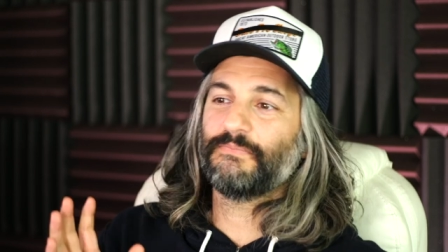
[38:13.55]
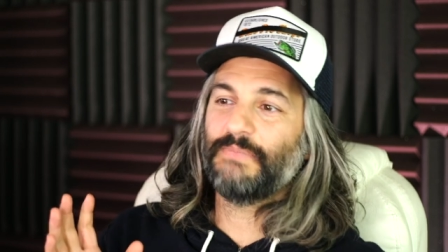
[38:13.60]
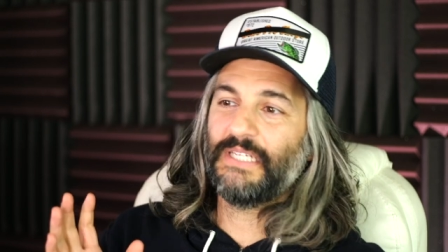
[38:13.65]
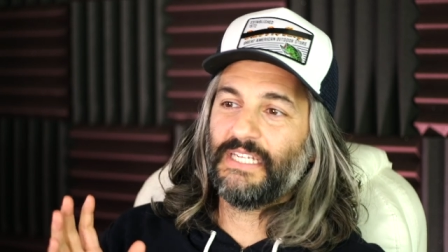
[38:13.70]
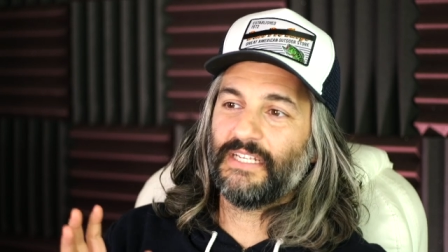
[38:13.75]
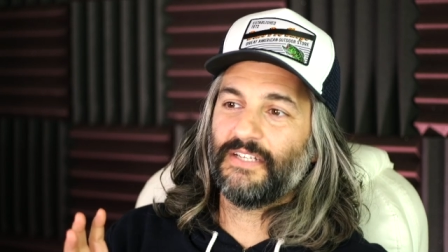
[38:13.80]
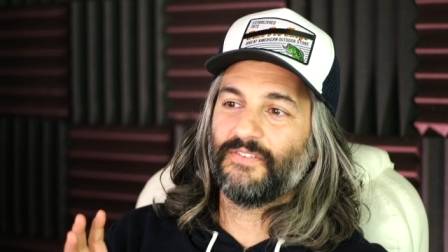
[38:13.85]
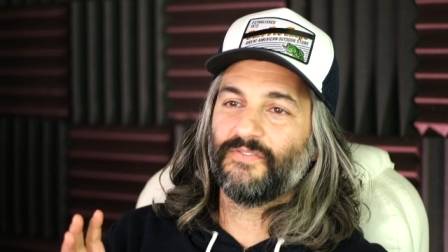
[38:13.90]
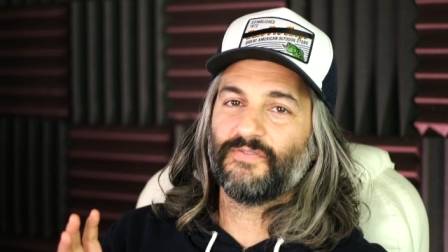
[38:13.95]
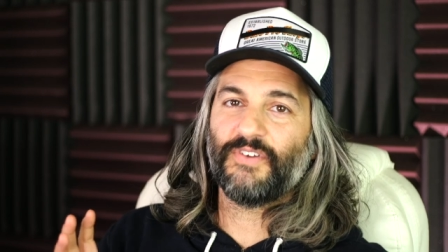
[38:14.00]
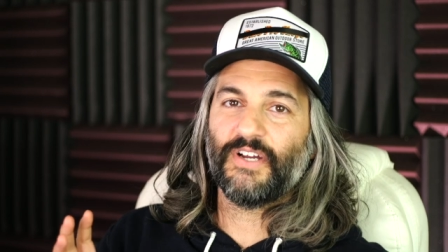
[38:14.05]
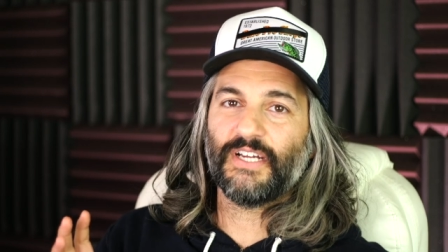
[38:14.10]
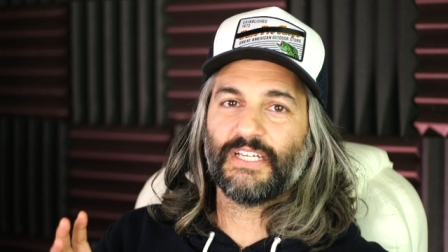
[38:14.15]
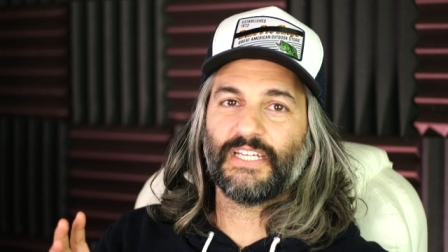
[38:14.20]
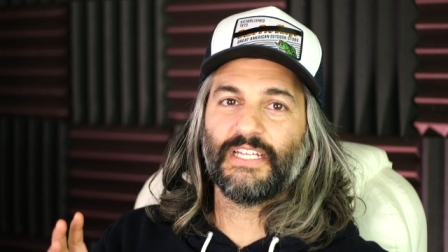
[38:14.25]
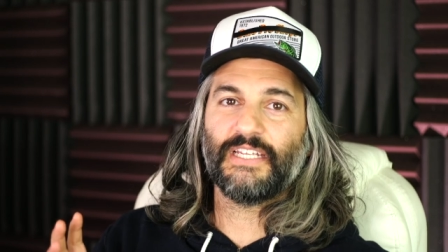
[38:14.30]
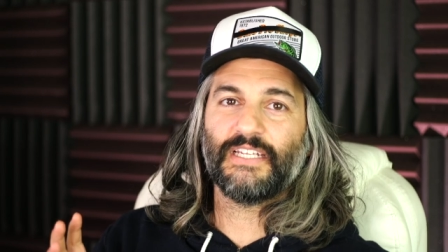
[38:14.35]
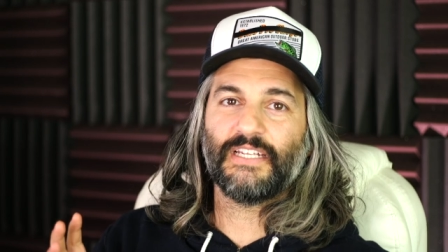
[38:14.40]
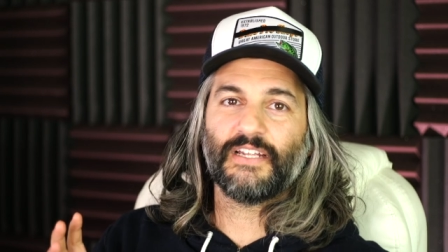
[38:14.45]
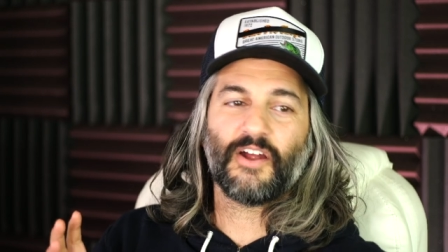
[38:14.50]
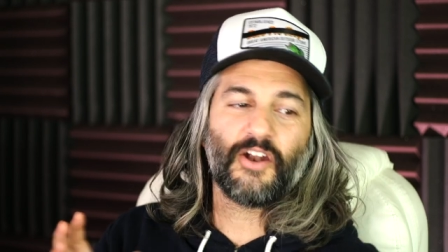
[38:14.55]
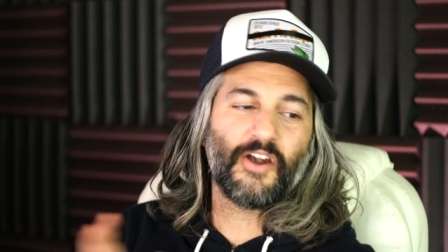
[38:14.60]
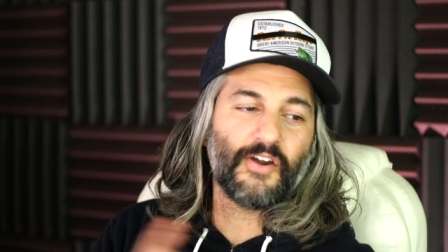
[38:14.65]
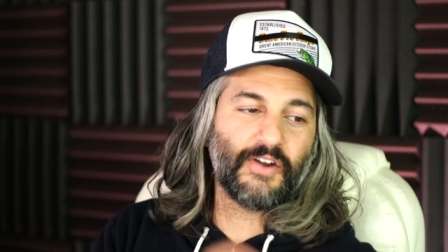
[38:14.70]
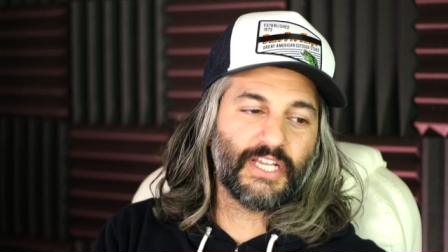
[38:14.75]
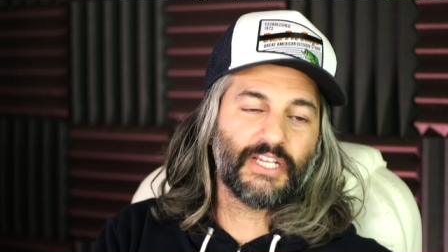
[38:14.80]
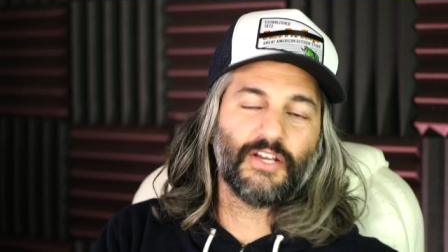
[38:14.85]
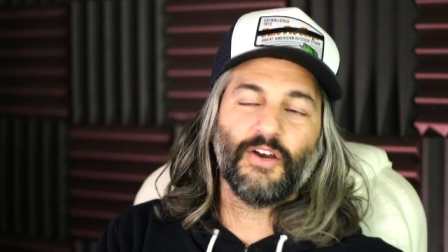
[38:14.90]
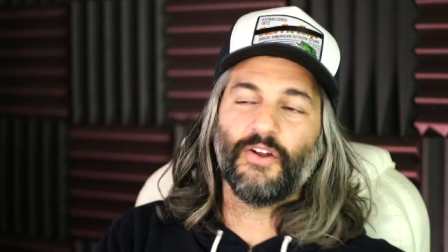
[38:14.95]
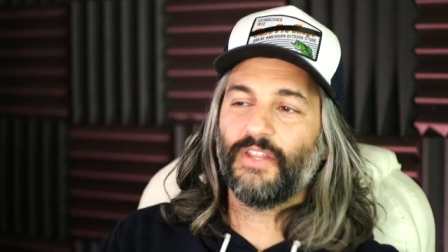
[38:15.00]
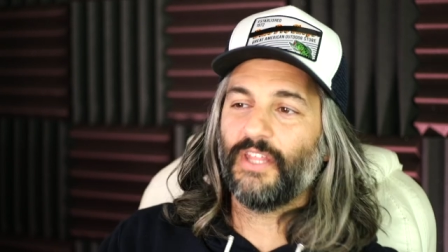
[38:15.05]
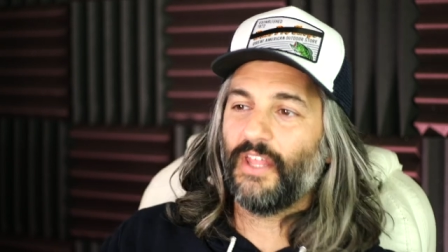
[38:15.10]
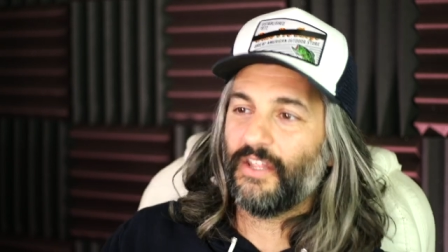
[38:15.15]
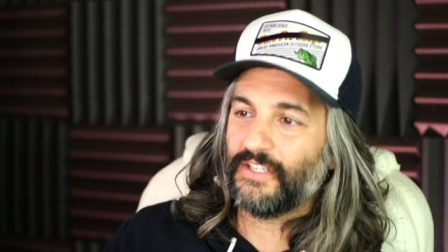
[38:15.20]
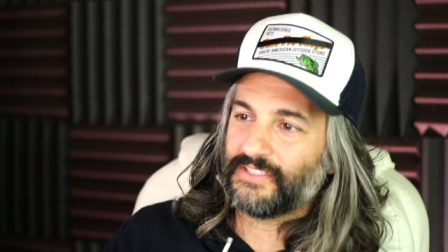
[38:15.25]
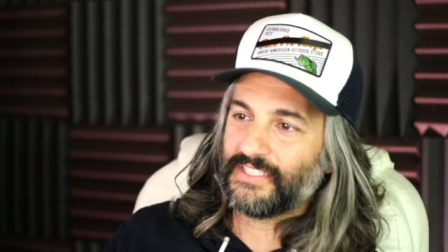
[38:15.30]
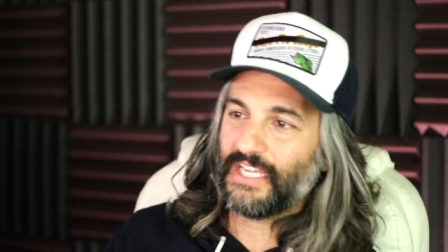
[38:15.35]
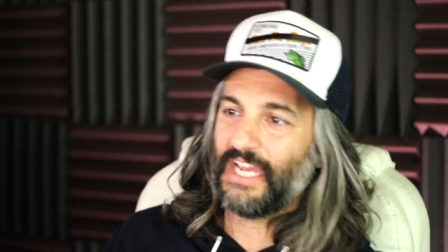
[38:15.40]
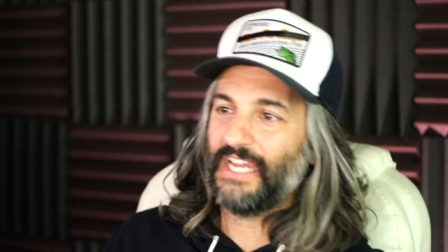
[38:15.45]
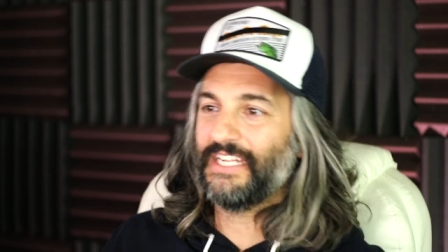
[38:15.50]
me and fucking Ari, go to the other
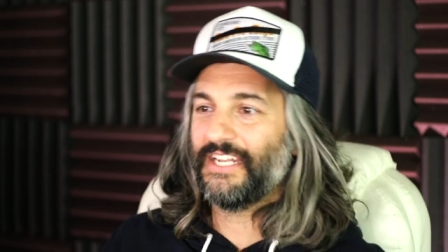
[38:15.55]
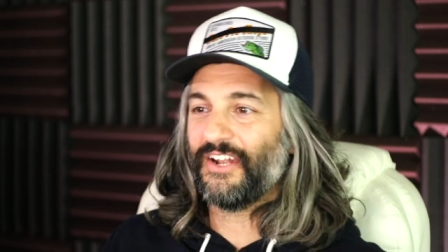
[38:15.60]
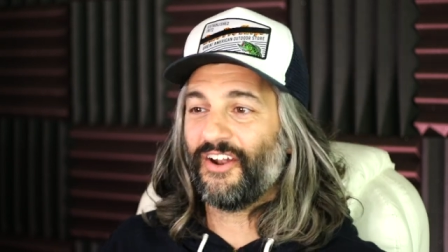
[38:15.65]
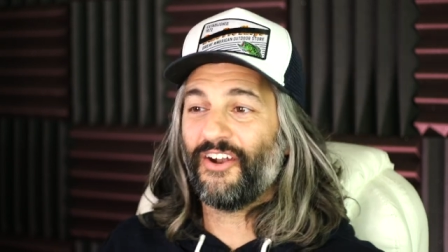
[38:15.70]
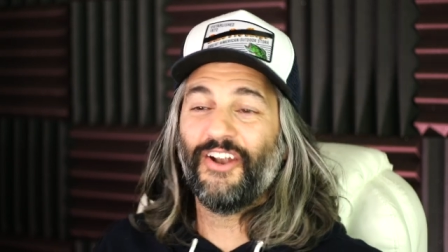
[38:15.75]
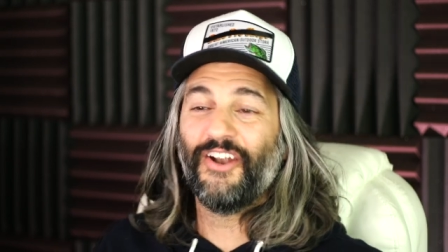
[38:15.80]
side, and